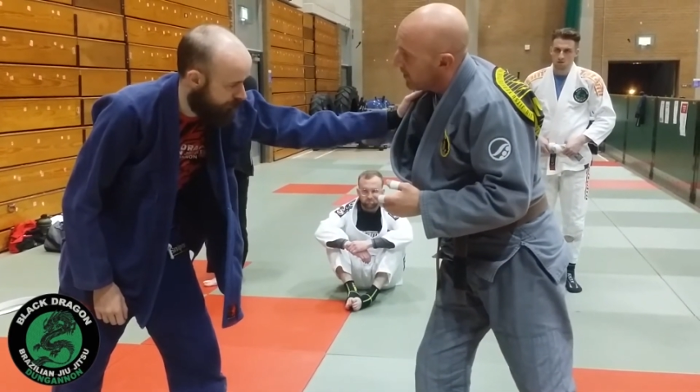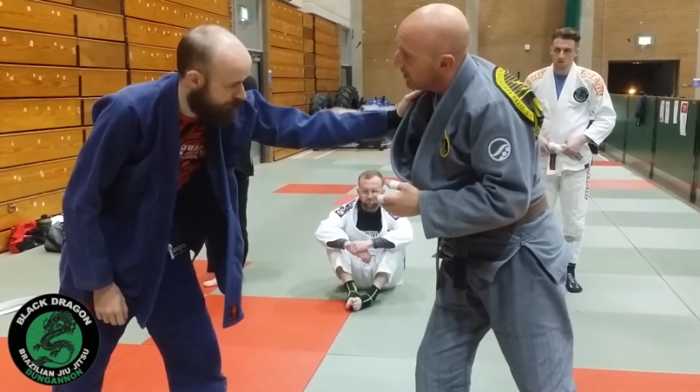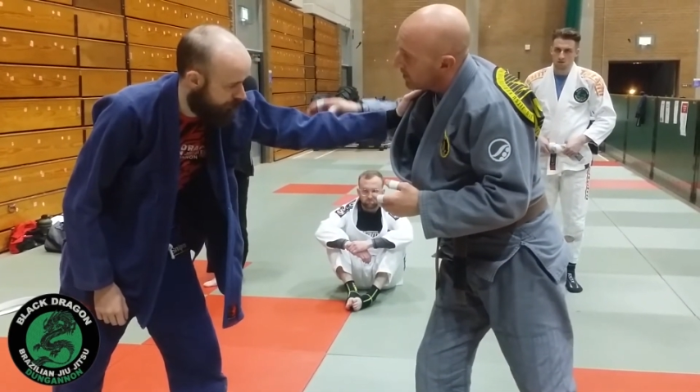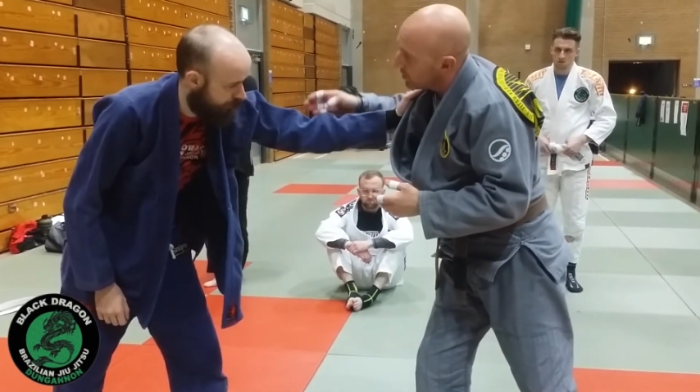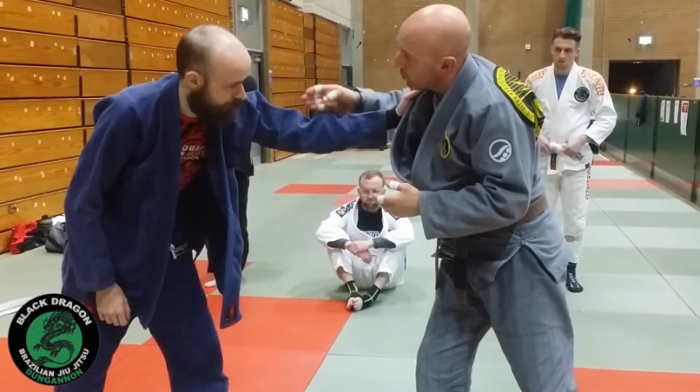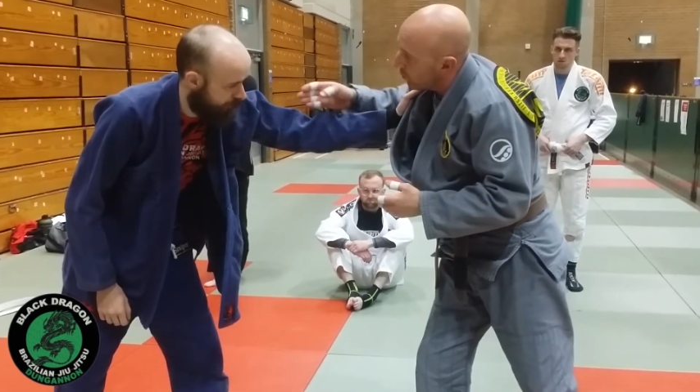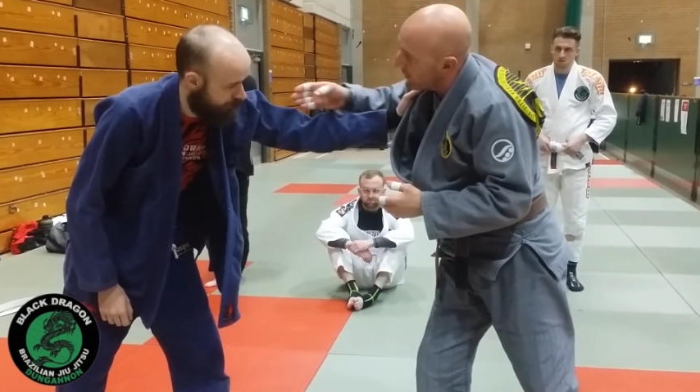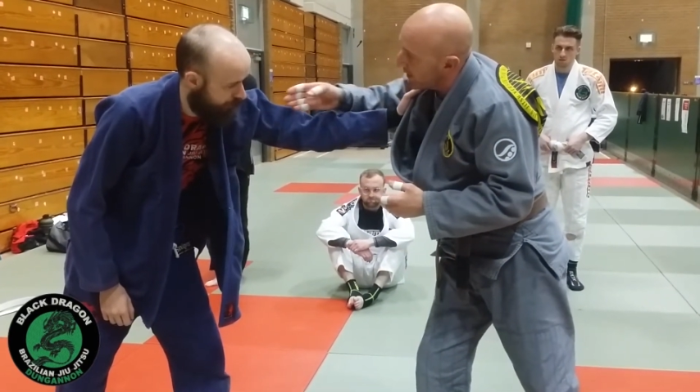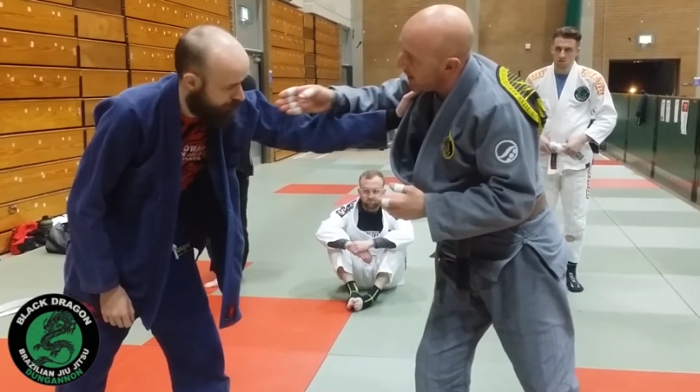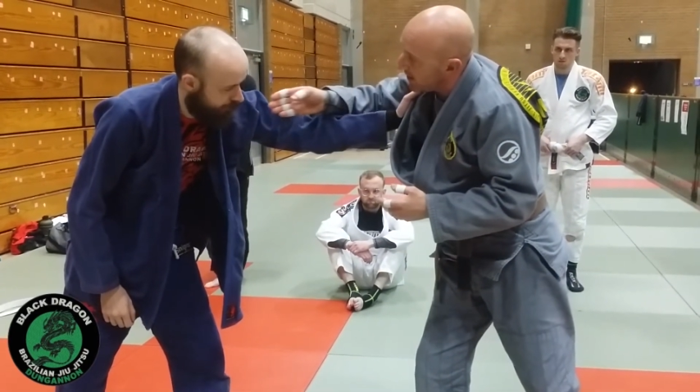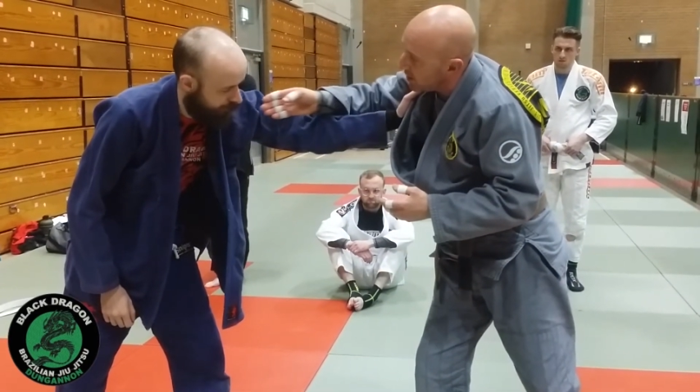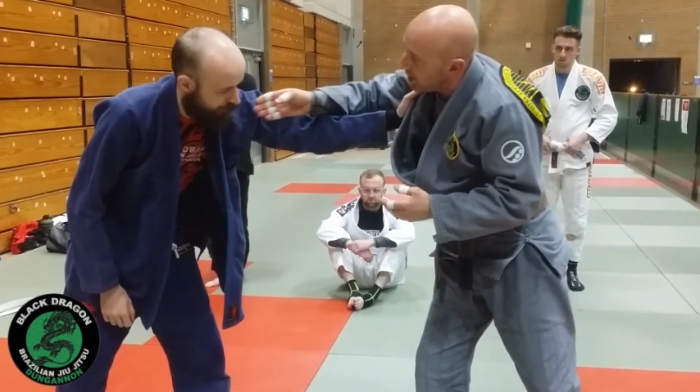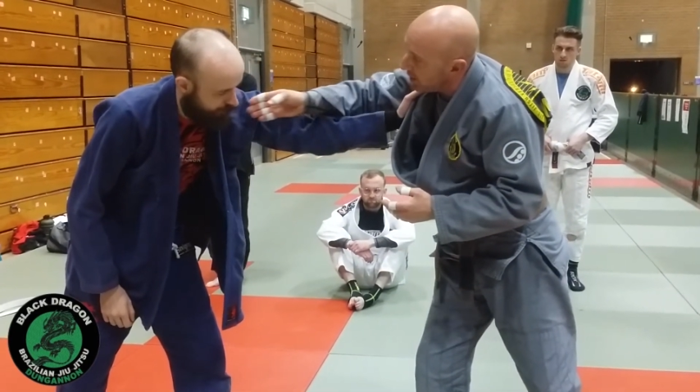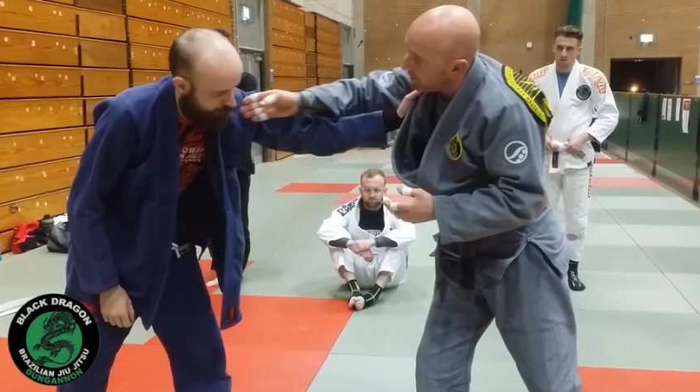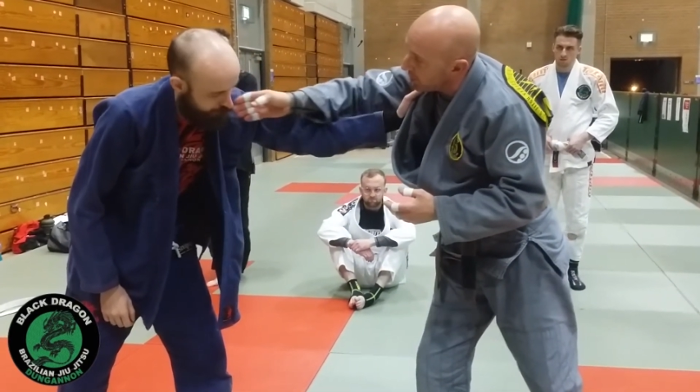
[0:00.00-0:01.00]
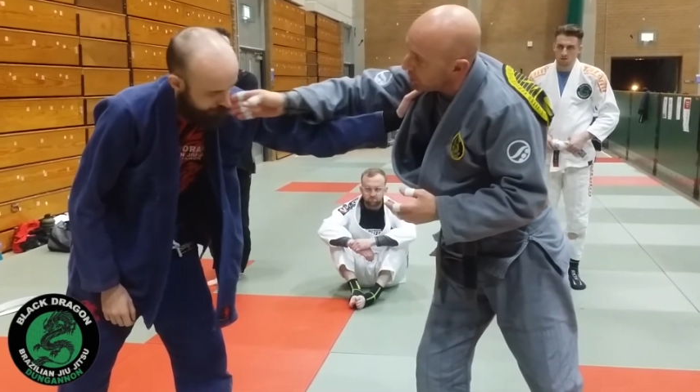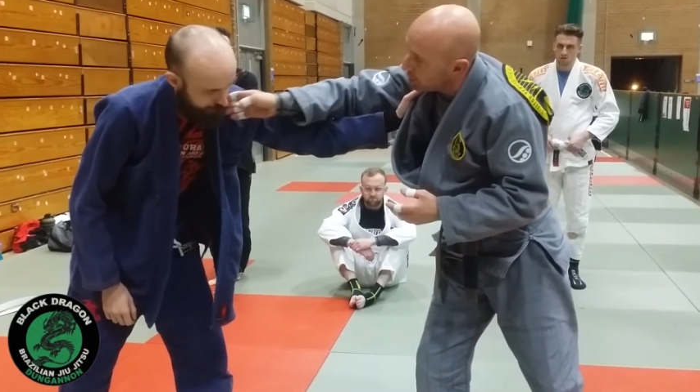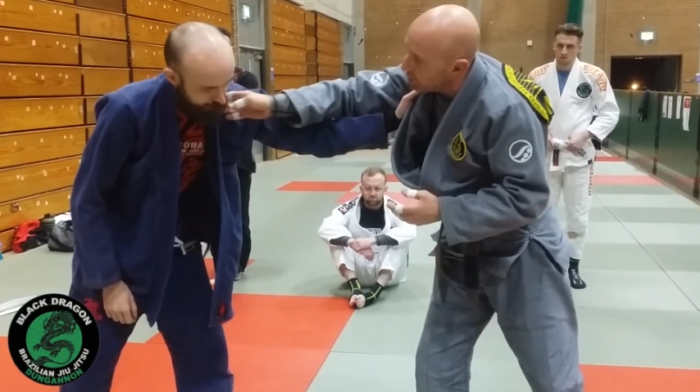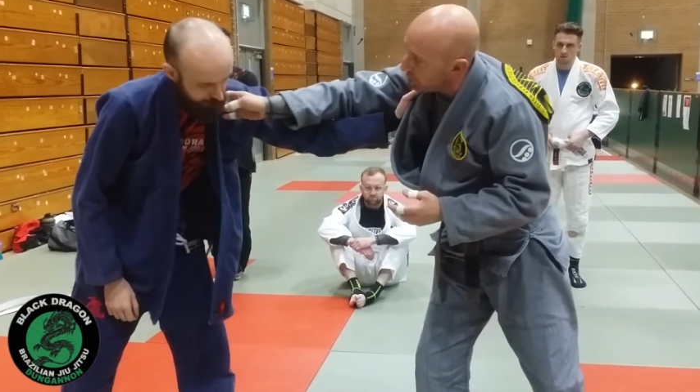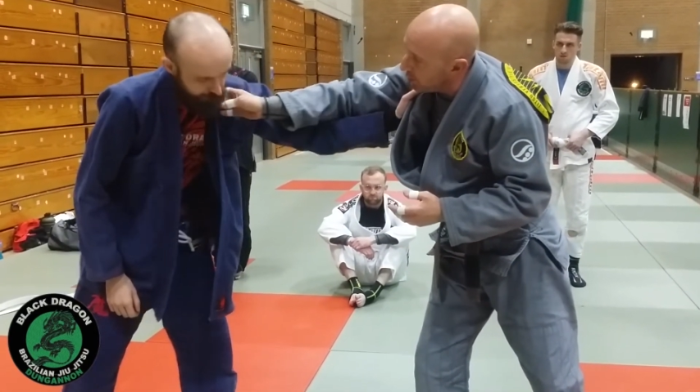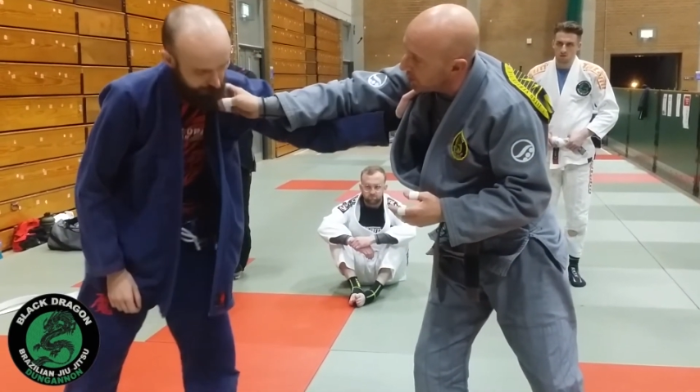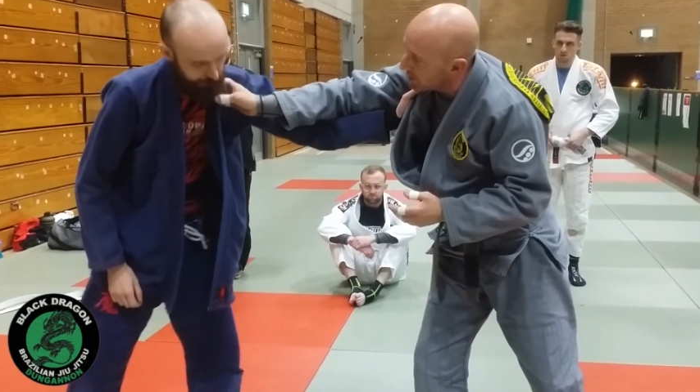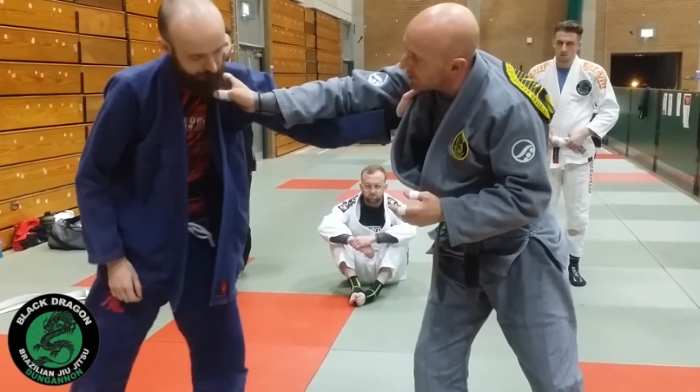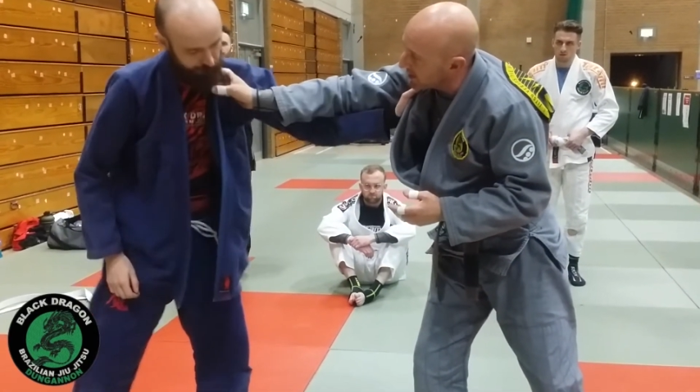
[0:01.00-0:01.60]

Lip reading: So when I come across,